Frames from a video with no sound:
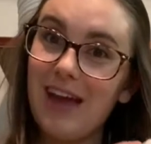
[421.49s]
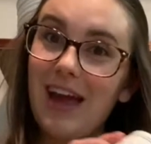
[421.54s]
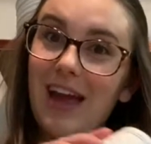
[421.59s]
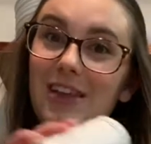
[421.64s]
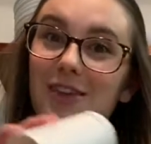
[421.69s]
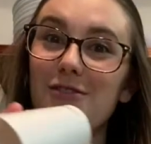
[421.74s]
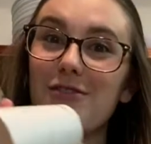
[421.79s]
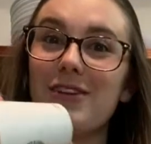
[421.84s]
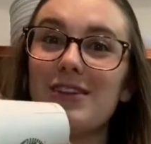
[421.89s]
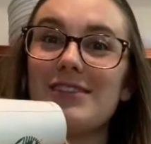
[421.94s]

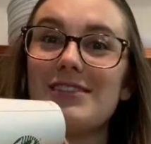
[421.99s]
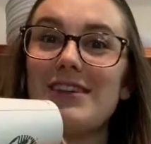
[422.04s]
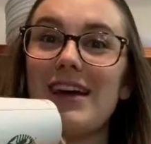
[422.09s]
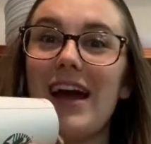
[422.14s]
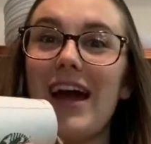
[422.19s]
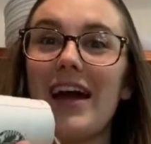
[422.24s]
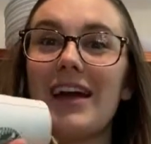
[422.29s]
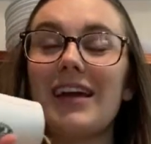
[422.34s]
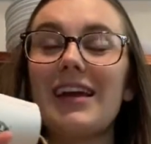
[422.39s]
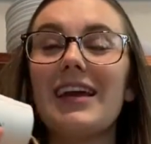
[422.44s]
and you can
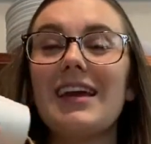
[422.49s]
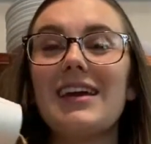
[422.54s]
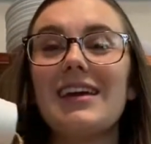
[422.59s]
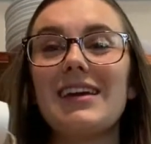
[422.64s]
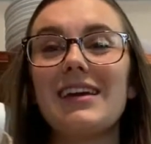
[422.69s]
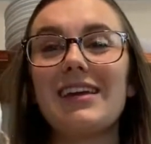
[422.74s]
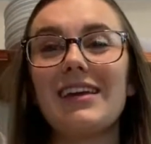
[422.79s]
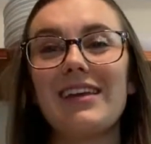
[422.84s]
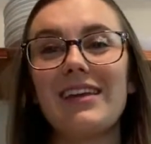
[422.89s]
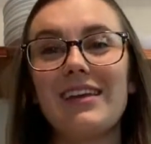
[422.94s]
tag
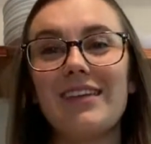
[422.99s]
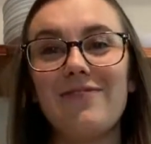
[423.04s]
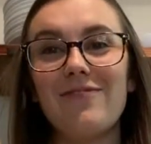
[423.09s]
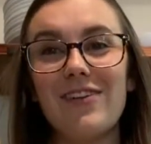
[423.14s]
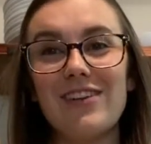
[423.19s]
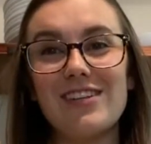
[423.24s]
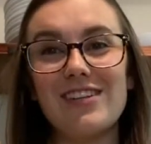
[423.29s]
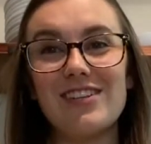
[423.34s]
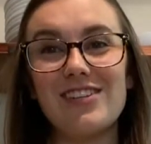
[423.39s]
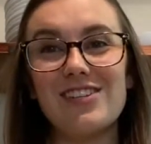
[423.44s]

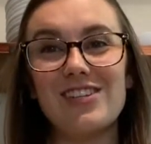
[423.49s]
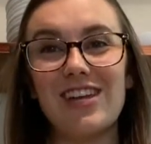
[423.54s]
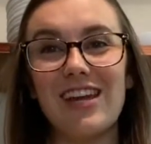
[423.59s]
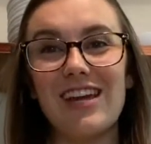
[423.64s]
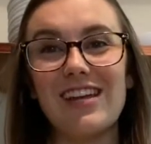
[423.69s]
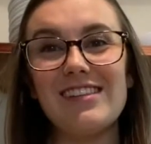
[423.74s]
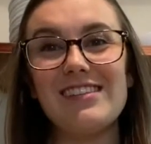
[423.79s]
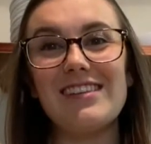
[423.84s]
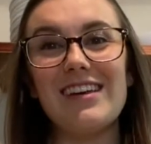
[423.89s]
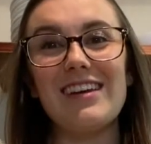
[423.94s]
Vintage
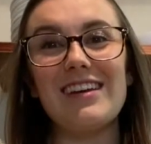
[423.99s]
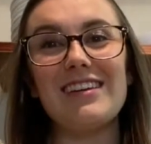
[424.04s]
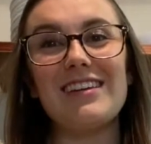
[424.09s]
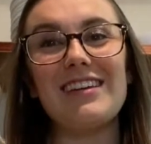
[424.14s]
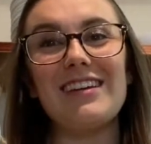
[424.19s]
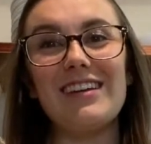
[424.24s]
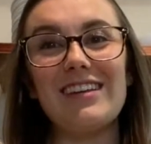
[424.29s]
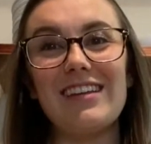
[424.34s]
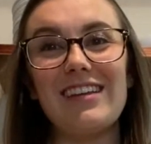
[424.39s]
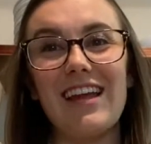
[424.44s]
Kids
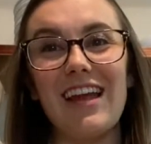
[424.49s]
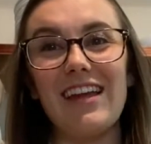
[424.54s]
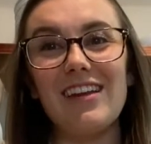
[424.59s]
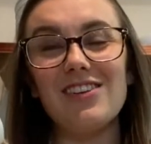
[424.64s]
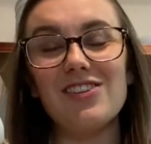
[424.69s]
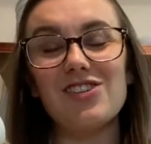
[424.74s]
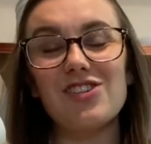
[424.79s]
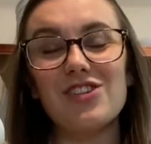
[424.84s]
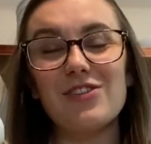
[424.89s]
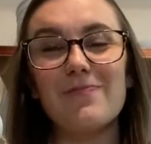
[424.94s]

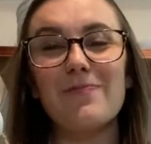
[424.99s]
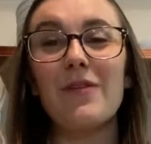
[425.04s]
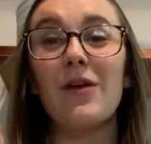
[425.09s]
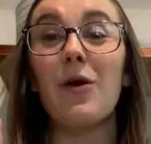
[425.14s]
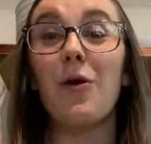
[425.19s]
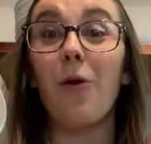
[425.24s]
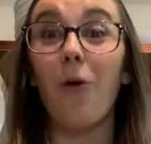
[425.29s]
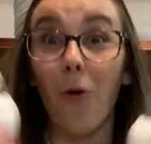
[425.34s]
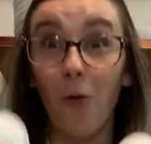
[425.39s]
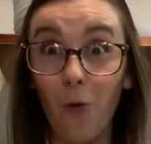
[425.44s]
EDH.
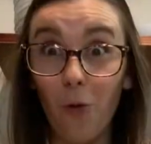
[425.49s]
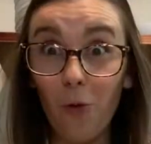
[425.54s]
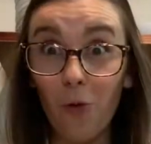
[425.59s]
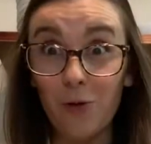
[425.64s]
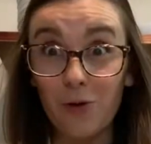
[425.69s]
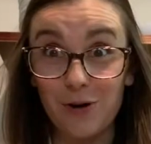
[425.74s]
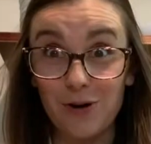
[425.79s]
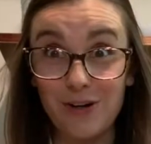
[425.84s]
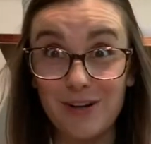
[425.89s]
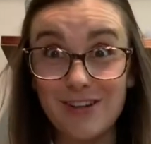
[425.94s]

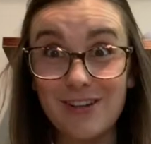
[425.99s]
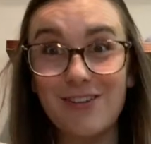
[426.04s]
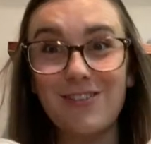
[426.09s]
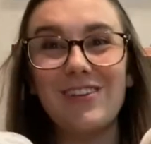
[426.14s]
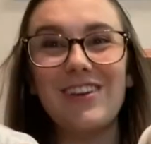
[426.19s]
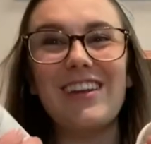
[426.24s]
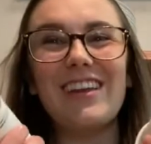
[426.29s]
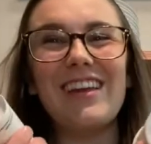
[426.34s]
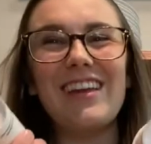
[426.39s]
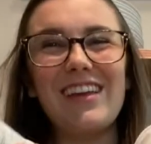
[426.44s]
Or you
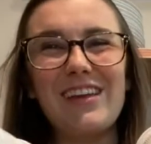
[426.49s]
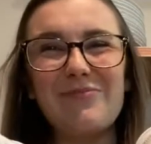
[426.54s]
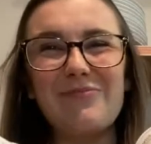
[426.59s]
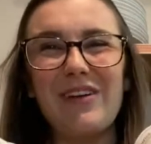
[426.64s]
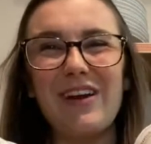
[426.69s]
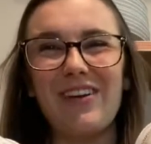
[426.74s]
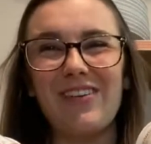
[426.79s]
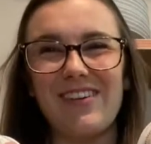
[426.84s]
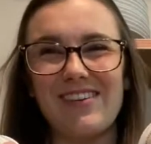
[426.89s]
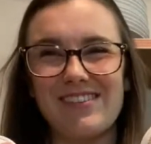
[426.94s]
could
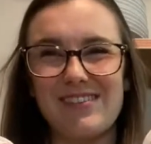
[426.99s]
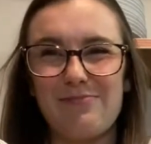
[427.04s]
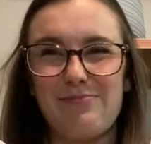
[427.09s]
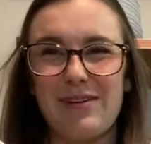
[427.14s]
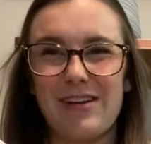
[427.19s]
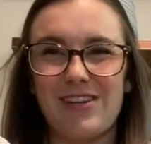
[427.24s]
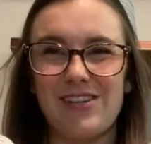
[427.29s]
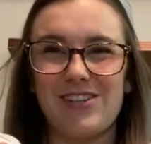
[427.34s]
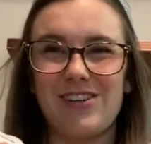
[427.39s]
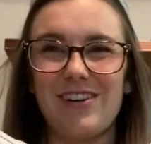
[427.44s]
email us a
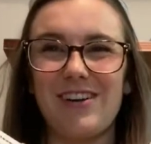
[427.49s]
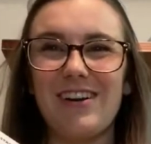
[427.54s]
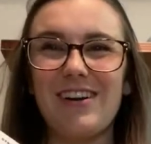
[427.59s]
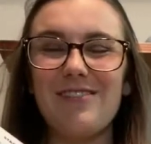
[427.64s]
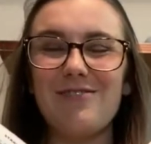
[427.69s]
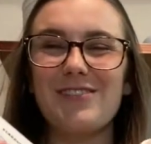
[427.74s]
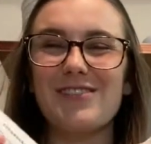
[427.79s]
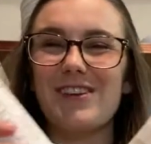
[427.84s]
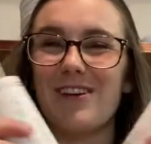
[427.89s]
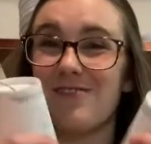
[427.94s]

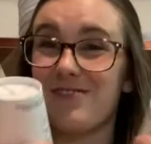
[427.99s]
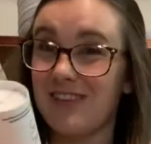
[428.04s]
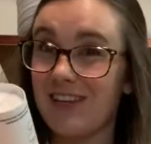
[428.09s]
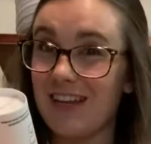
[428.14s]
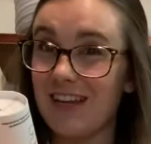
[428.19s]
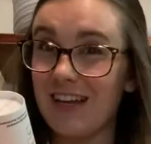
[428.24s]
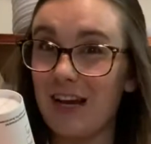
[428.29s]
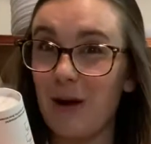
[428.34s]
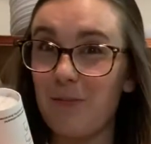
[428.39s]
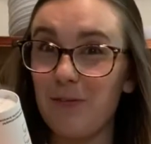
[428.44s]
picture, which I've
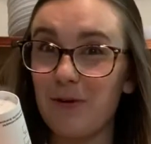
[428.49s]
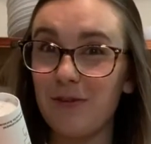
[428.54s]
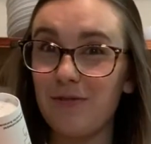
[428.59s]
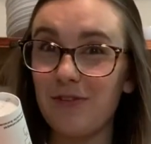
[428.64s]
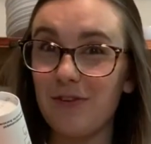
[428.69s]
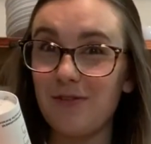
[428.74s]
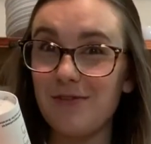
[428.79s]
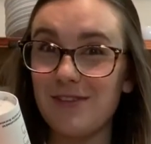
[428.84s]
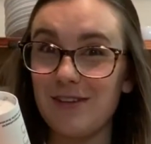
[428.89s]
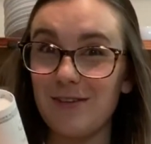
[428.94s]
seen a couple
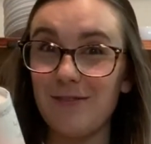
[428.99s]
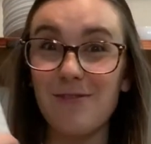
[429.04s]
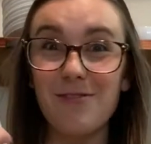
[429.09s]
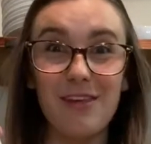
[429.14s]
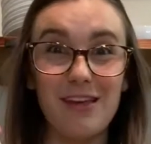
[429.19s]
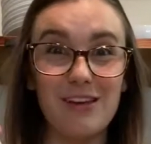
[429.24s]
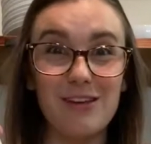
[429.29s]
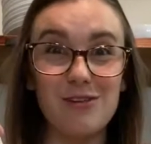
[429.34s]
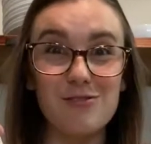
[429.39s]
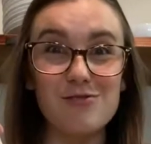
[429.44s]
of you do.
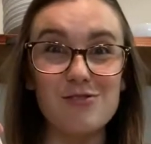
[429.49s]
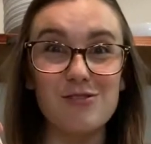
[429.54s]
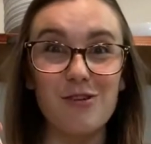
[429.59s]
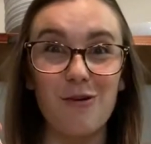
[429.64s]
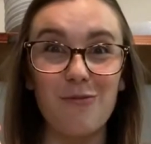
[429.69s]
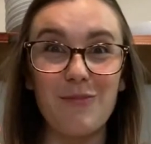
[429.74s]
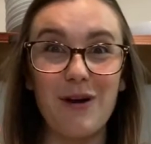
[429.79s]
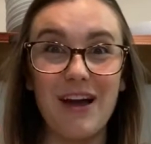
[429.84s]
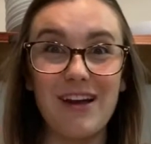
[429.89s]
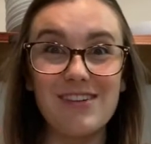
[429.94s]
Thank you
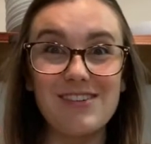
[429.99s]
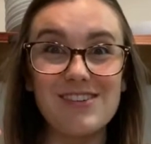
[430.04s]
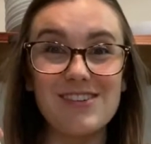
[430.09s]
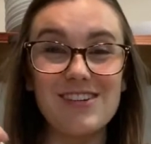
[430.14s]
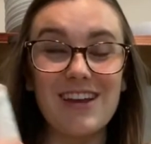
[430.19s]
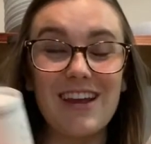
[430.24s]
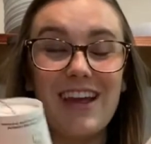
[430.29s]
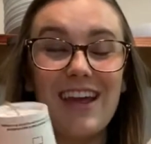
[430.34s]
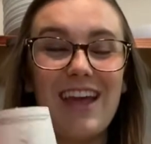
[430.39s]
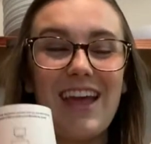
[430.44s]
so much.
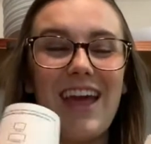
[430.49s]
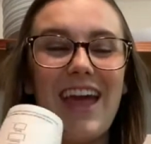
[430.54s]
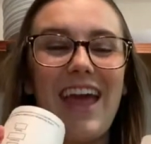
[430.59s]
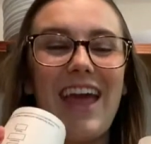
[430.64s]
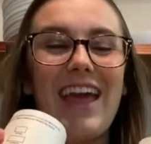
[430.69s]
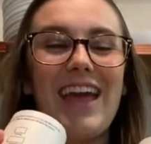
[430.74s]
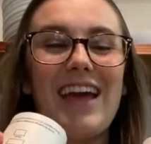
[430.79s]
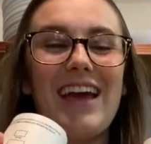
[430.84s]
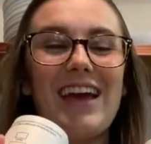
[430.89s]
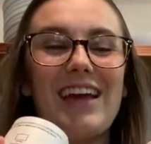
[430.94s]

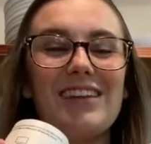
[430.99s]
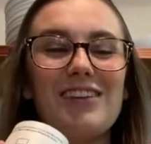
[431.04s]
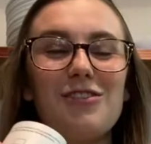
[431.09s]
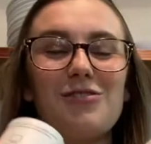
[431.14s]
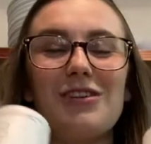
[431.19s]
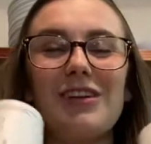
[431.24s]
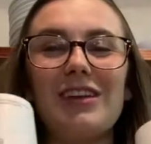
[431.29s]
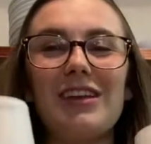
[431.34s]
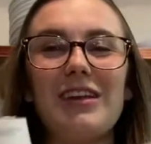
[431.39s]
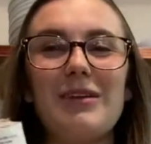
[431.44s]
And
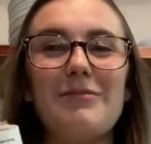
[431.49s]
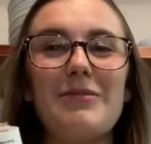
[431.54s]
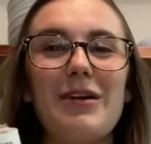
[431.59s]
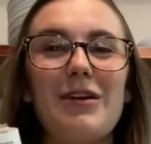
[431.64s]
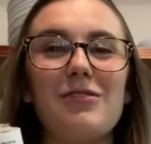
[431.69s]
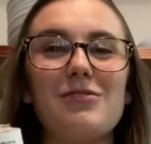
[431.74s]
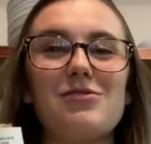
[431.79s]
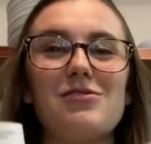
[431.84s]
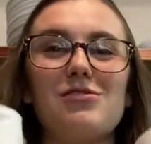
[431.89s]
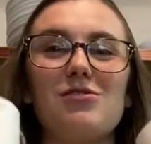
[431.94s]
you can
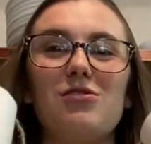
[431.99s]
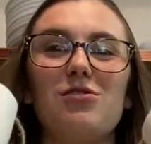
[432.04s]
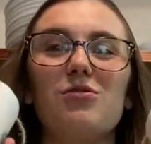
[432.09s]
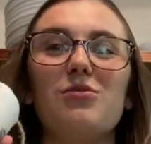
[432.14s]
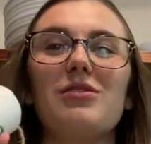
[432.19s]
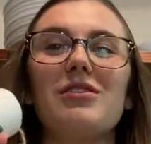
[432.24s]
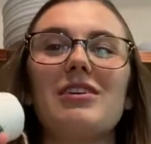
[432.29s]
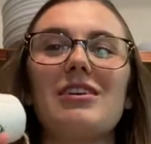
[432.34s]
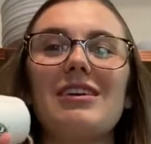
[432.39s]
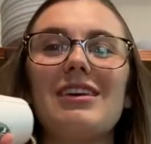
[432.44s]
email
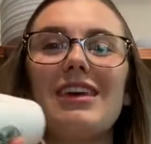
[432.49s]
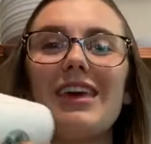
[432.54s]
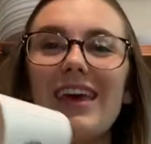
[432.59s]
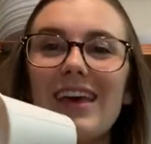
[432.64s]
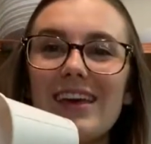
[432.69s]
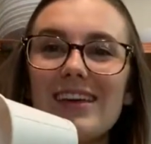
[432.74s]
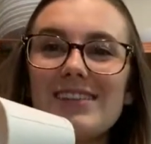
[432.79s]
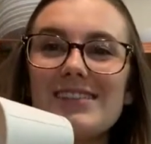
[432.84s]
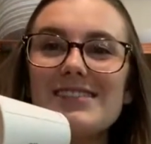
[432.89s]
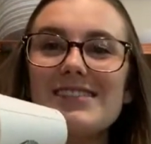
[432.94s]
to
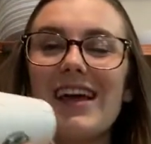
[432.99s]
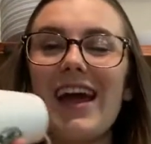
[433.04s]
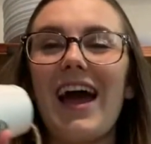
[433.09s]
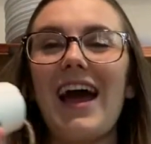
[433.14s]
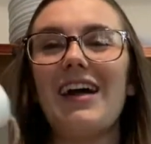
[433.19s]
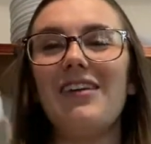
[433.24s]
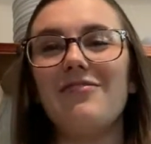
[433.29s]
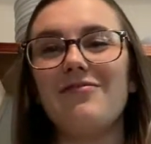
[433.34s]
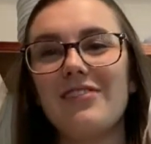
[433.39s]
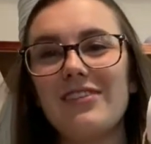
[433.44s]

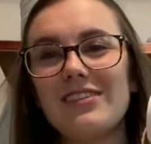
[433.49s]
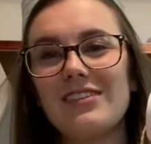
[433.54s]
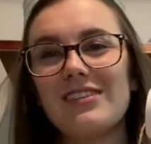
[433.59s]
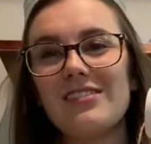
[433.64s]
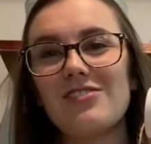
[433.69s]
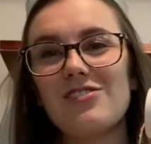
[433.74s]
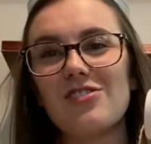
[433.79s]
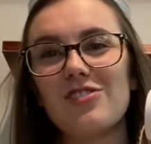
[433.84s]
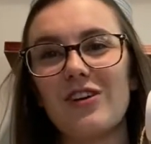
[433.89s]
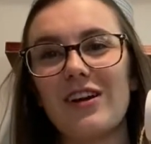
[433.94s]

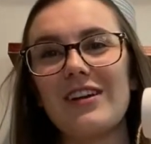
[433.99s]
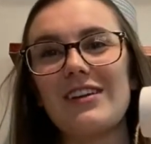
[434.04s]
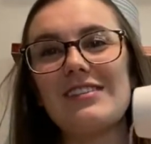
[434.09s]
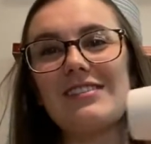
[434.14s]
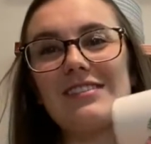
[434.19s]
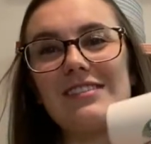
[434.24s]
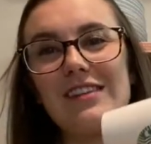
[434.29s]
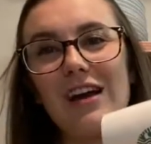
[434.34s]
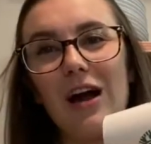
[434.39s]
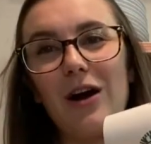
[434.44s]

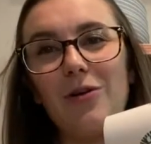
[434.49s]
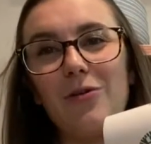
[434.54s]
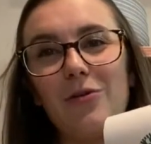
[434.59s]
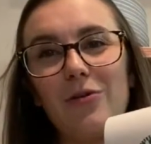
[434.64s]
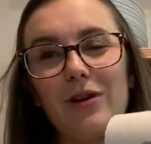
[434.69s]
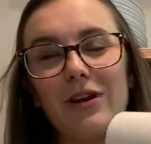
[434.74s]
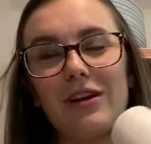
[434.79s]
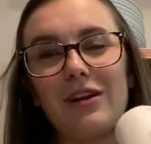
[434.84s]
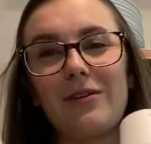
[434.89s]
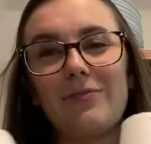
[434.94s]

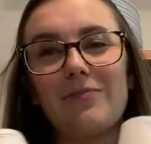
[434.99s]
kids@vintagegrace.org.